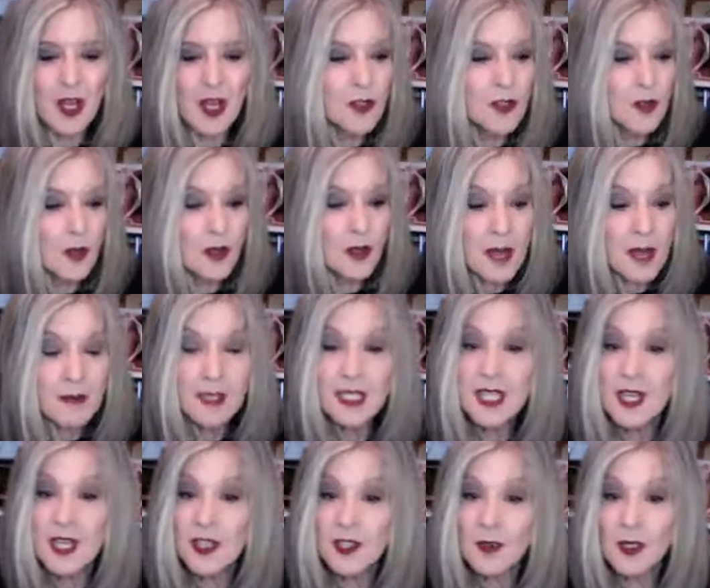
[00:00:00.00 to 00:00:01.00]
So let me
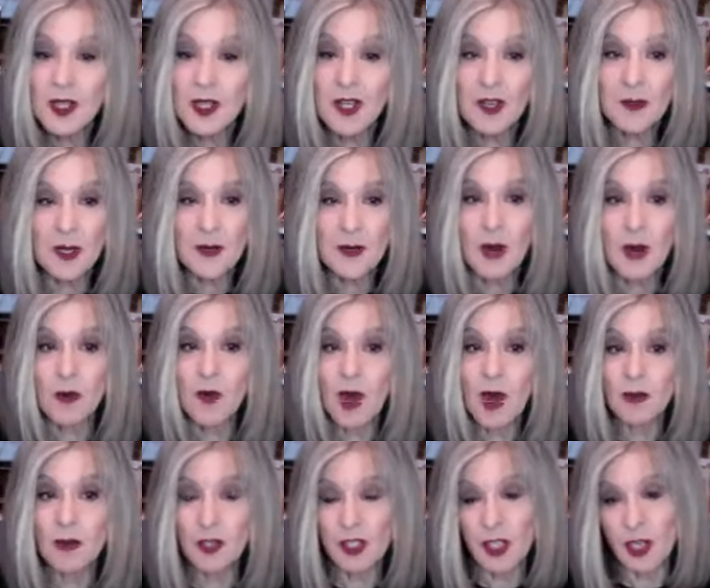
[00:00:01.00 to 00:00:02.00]
tell you a little bit about
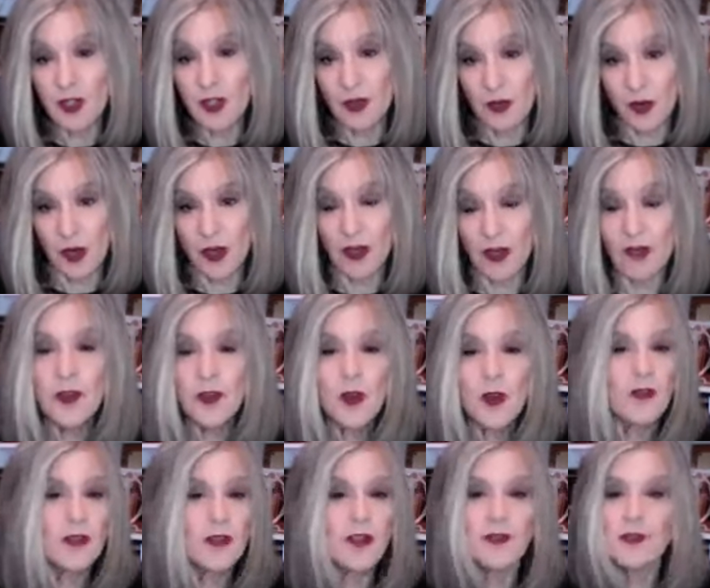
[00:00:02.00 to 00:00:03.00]
Robert J. Sawyer.
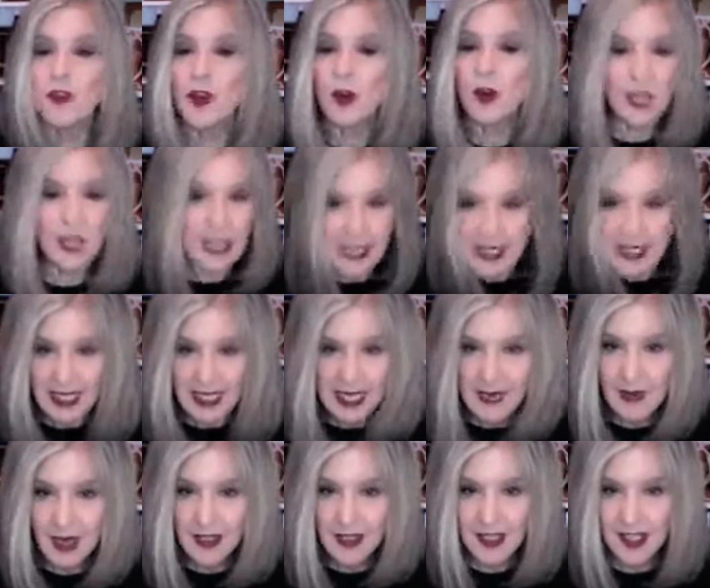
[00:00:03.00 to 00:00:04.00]
If you know anything
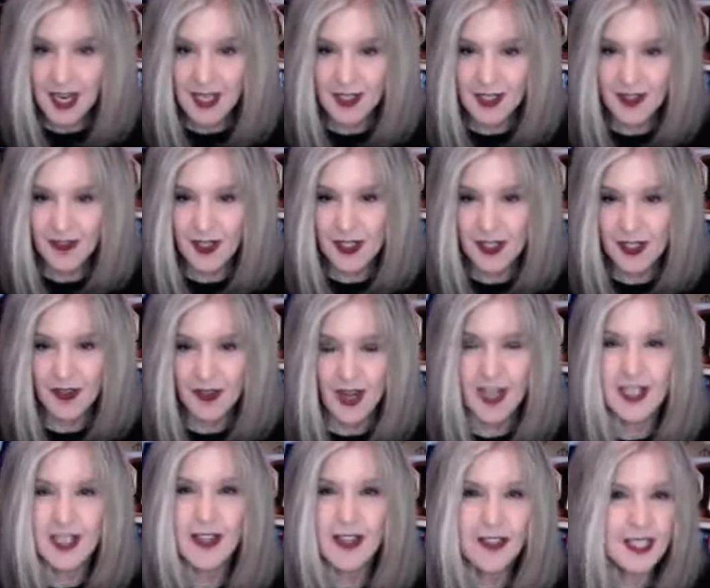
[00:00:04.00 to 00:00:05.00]
about science fiction
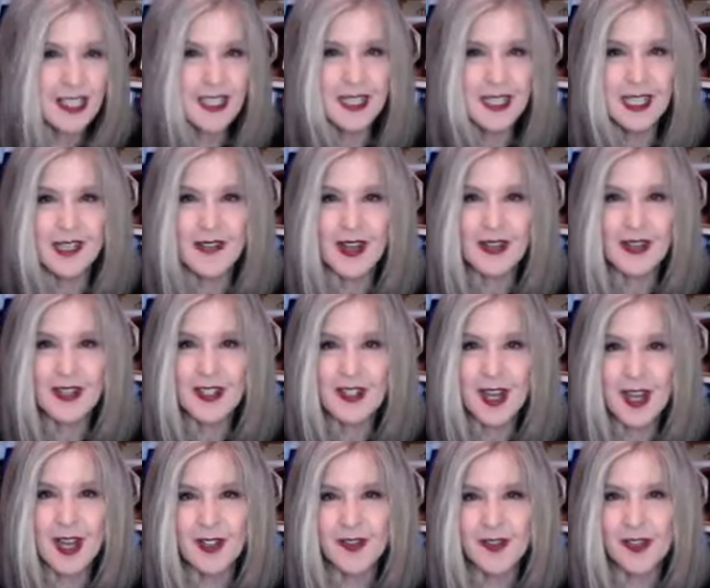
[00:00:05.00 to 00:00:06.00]
writing or anything about the
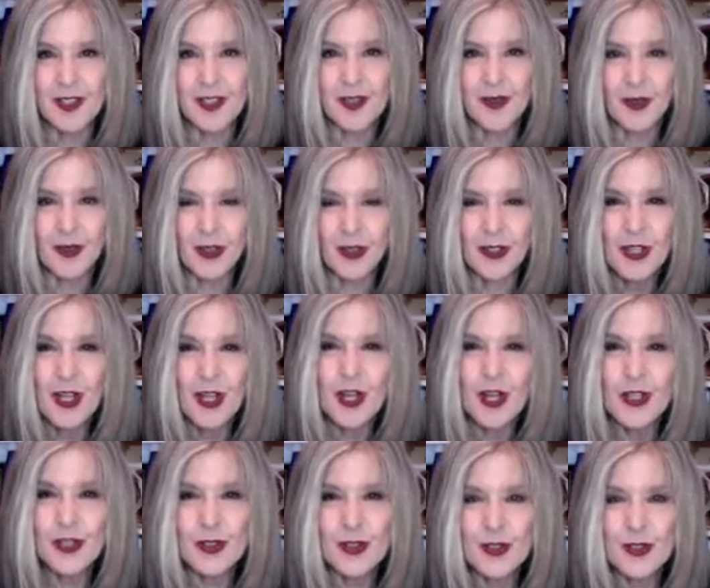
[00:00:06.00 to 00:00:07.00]
science fiction world,
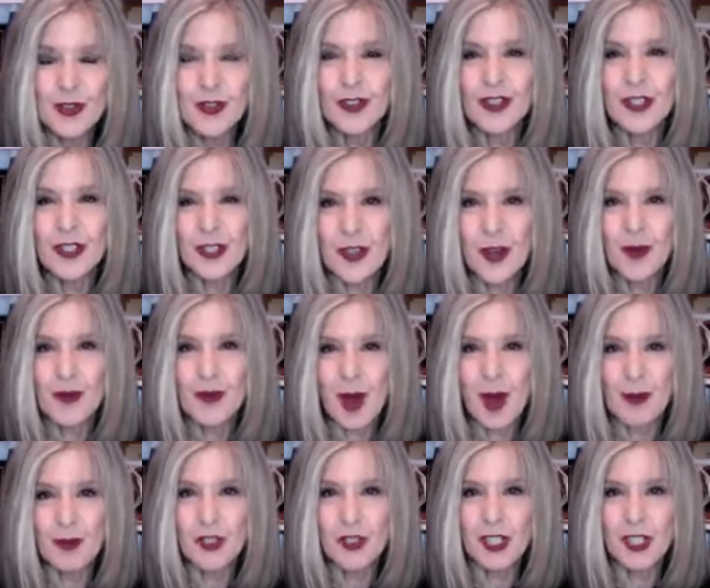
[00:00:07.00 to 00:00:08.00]
you certainly know
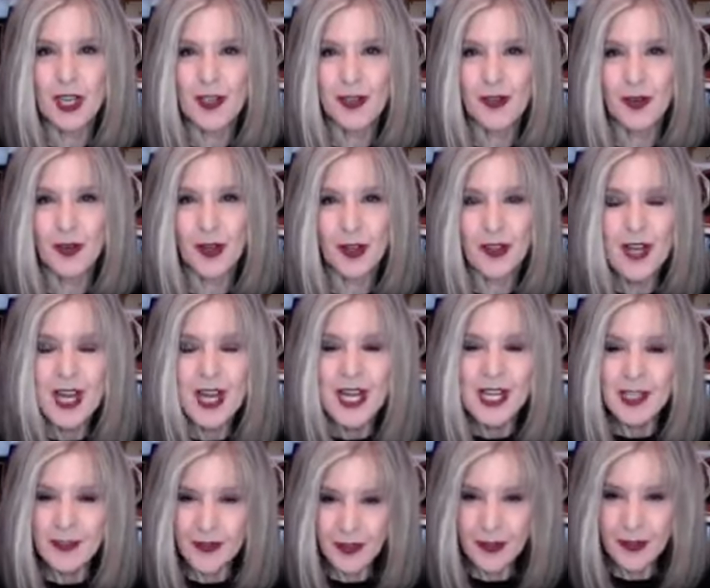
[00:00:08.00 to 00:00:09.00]
Robert J. Sawyer.
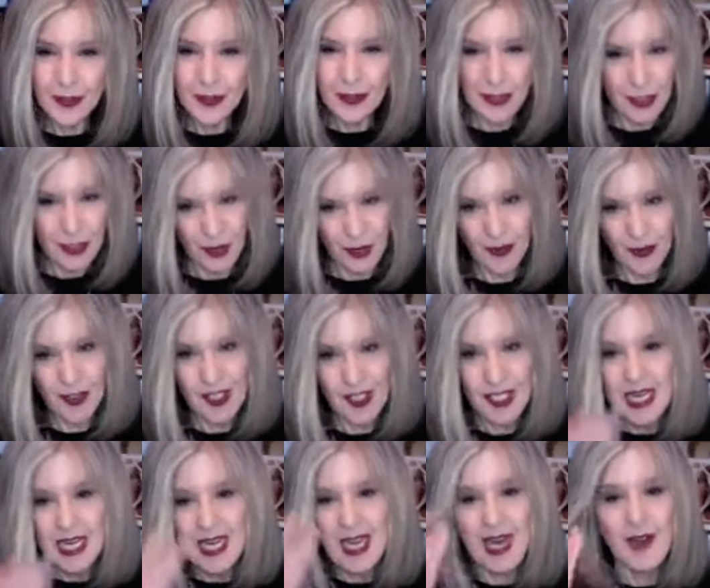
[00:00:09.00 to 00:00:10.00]
If you don't,
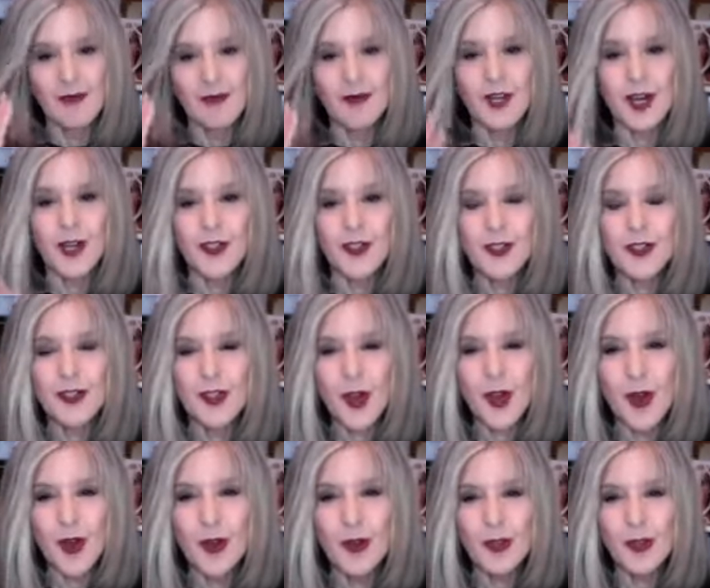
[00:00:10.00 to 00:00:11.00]
we are
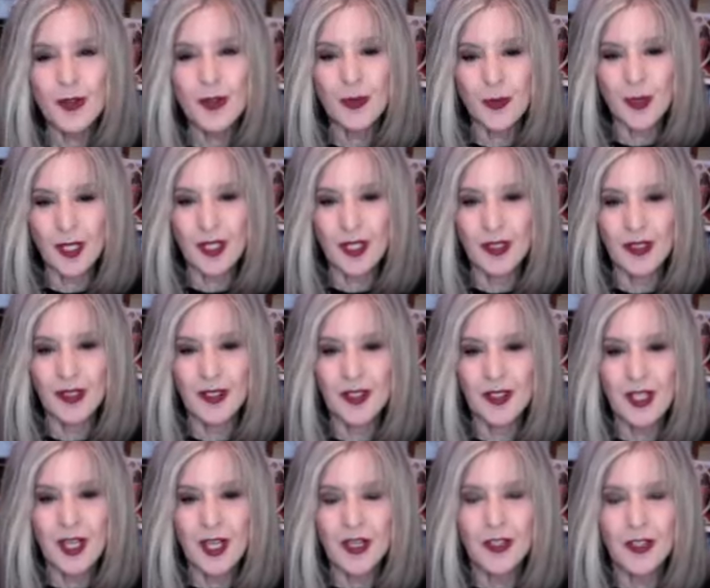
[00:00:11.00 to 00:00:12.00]
so thrilled
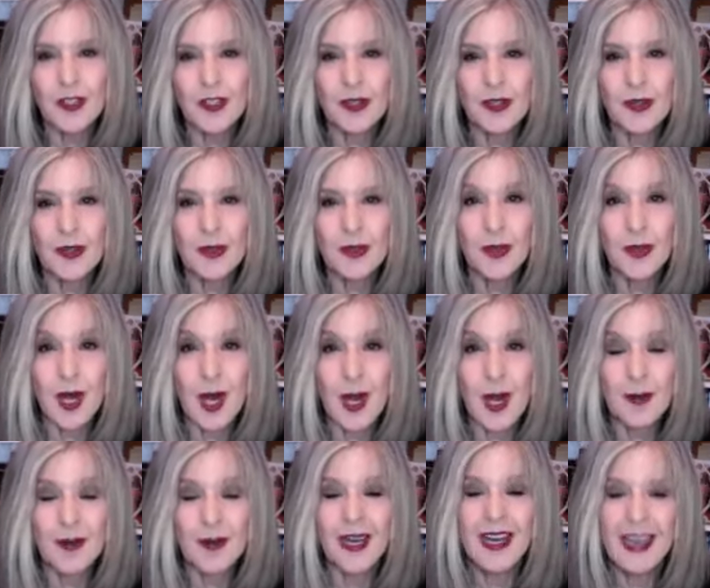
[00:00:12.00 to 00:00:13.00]
to,
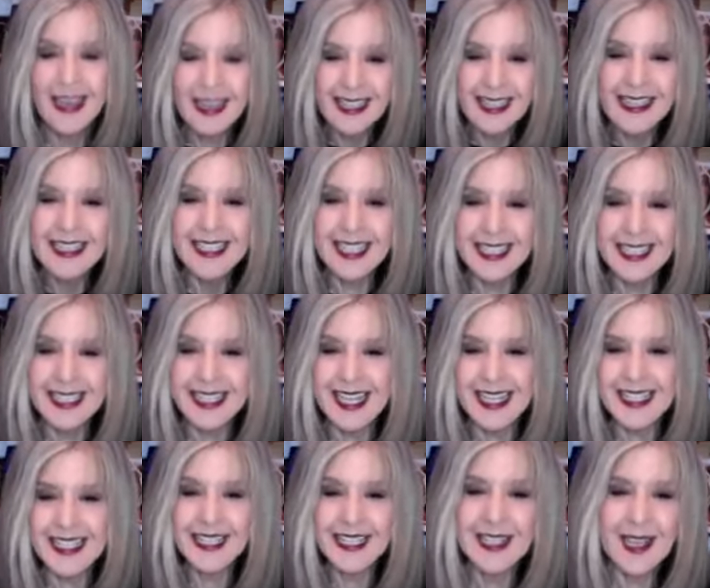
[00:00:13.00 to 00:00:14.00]
Jen
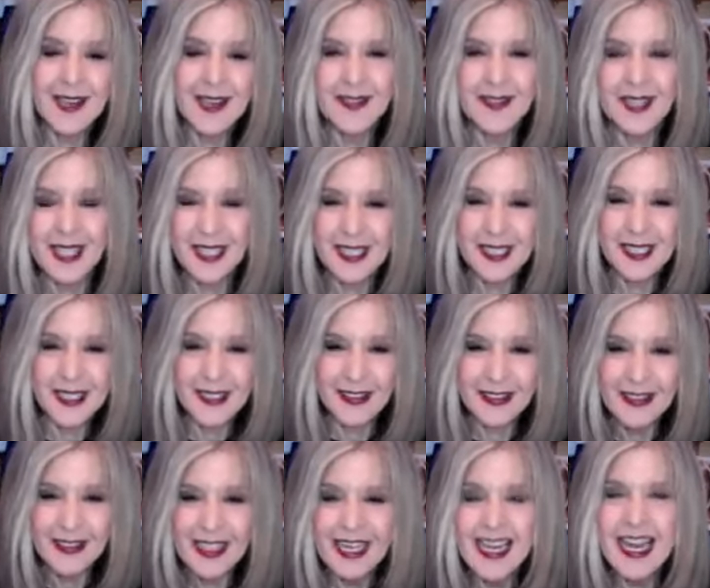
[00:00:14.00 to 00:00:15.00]
says, love the ado.
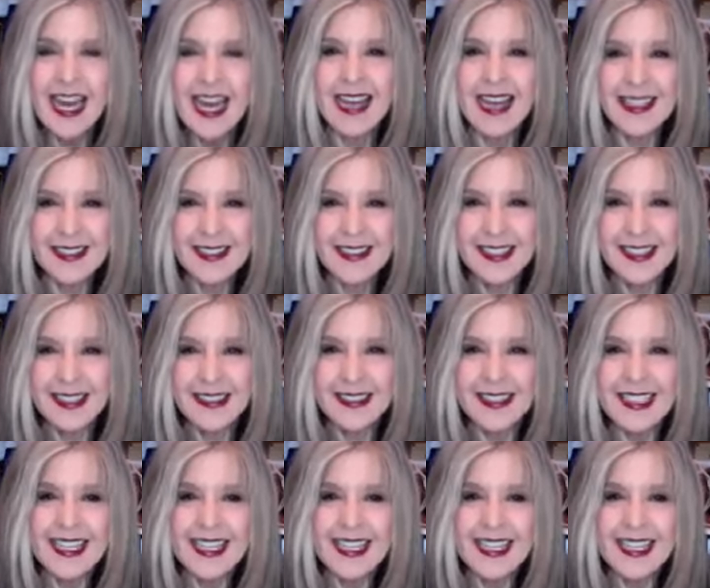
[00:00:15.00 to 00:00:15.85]
I do too.